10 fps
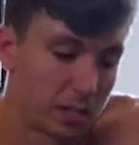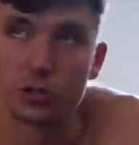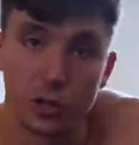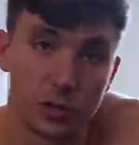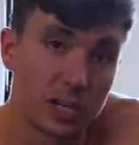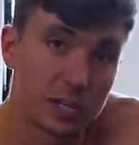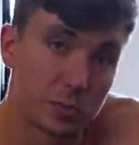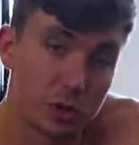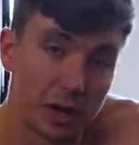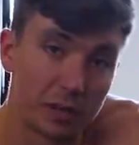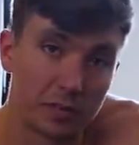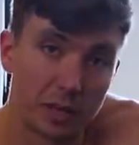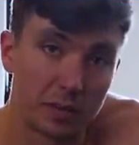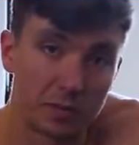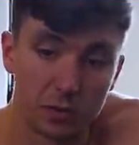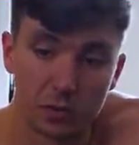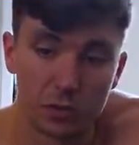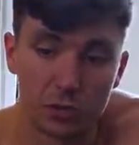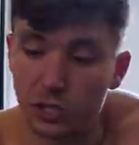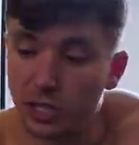Do you need some strength if
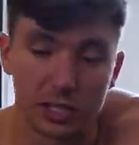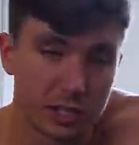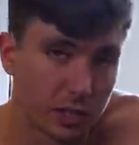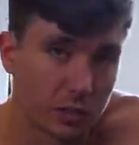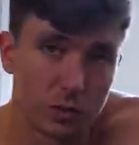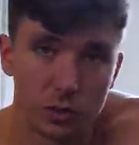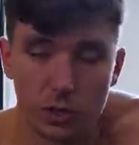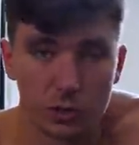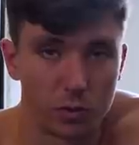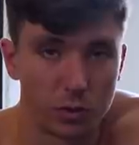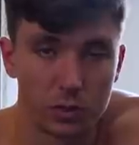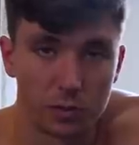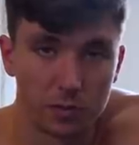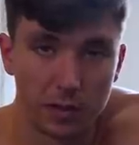you're just into contortion or lots of